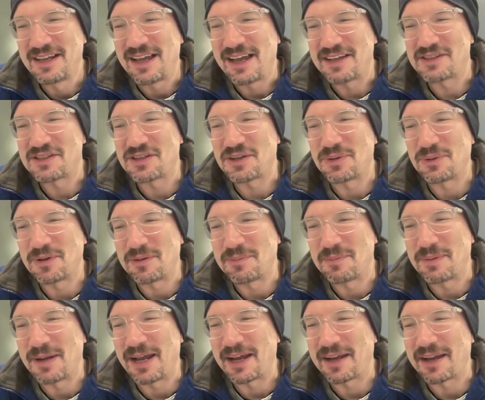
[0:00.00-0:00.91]
as a
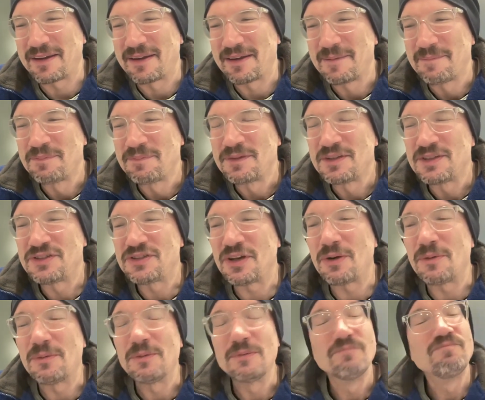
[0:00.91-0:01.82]
quarterback.
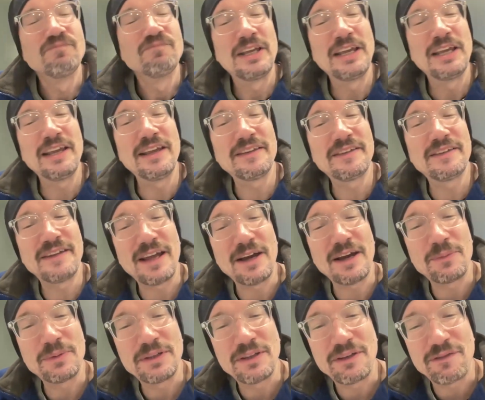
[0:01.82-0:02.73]
So he is
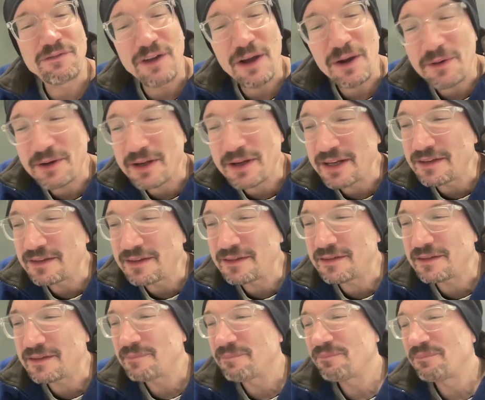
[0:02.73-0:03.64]
now with the
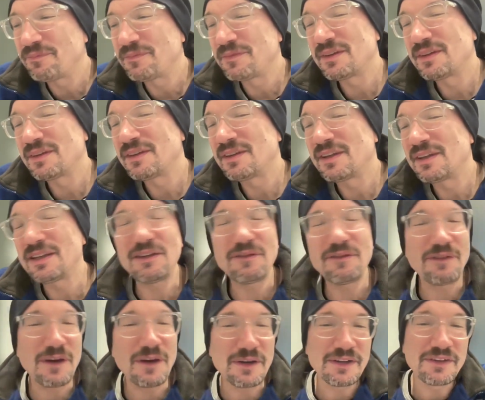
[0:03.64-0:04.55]
Falcons. I think
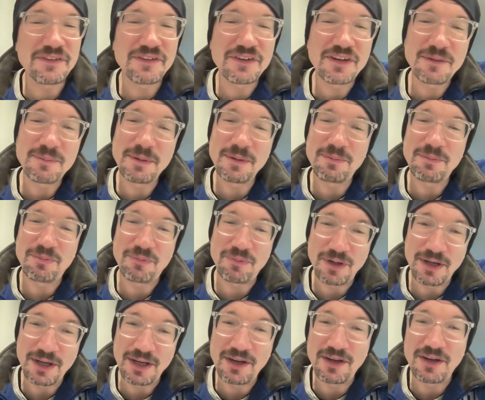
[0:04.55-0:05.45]
the Falcons are going to be
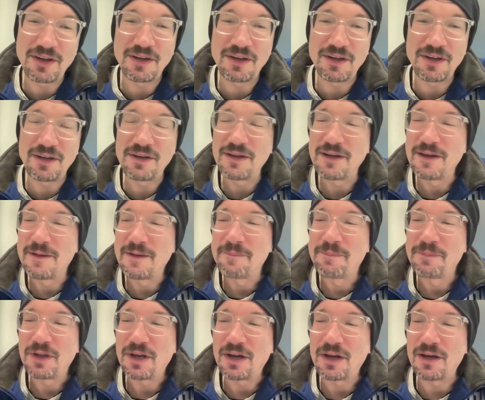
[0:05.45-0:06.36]
pretty good.
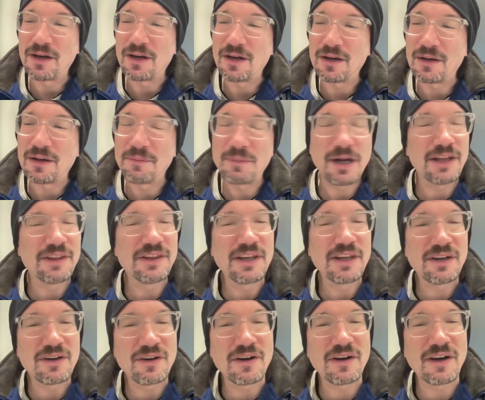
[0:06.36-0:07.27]
I
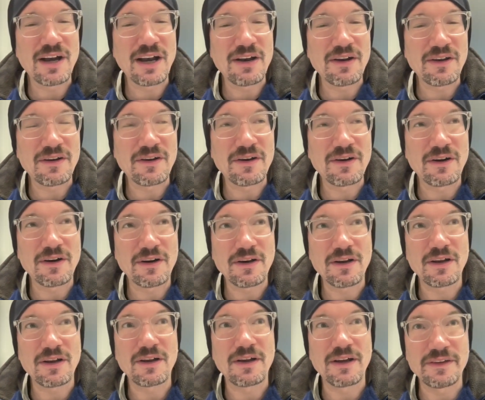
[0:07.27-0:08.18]
think Kirk
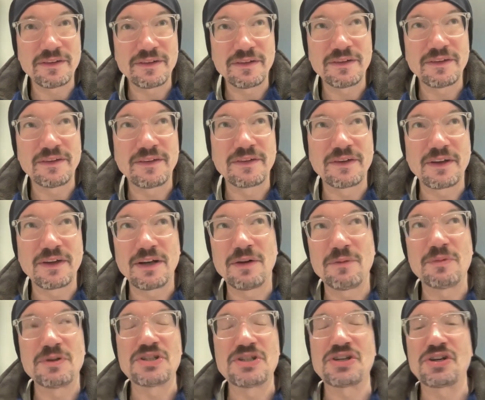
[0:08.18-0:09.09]
Cousins is going to
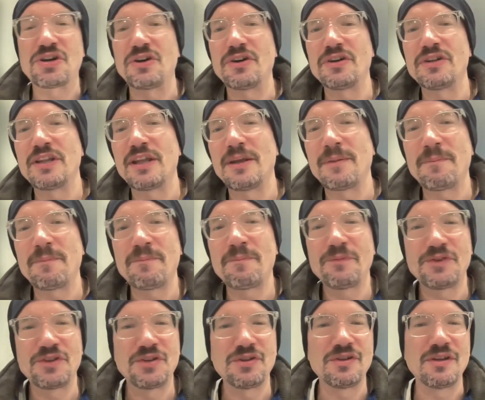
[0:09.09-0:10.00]
return them
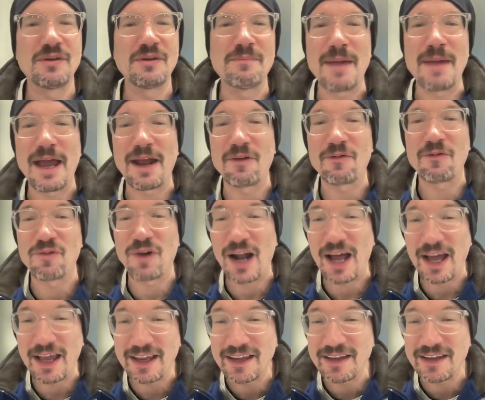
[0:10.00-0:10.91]
to the Matt
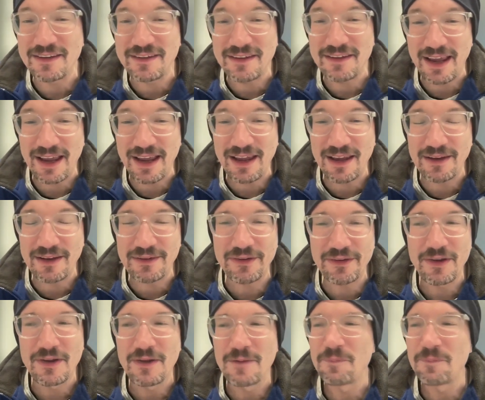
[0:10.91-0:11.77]
Ryan days